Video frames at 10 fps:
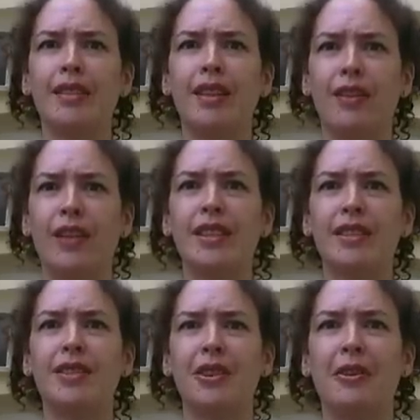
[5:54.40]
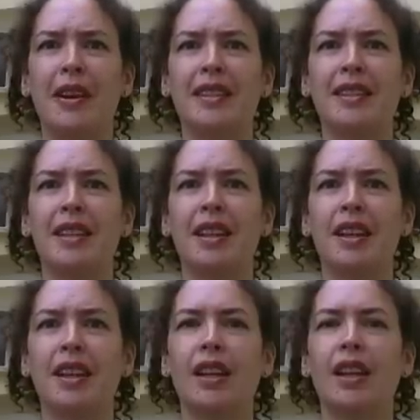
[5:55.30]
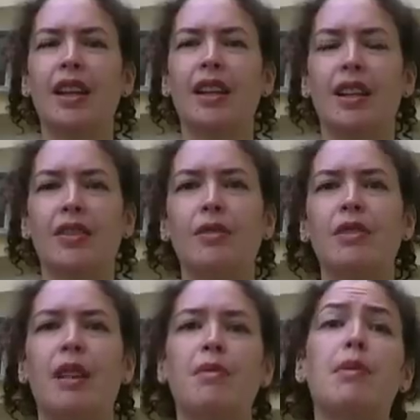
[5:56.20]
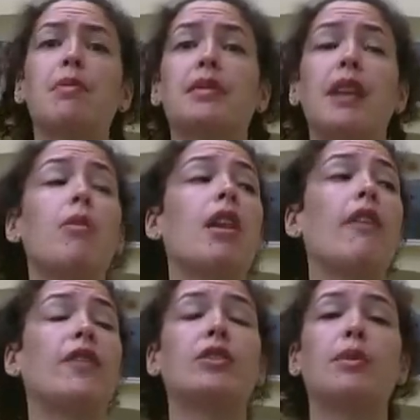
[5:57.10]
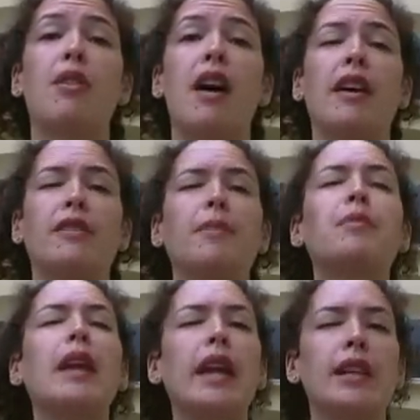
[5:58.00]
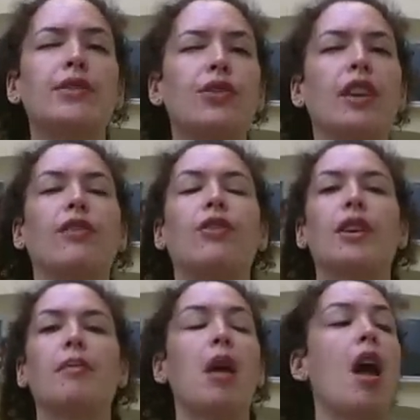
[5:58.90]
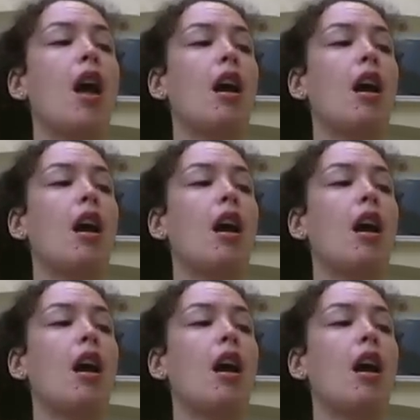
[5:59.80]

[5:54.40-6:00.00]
Okay, so you've listened to it. Now sometimes people will say, well, I feel deprived. Here's a trick for you.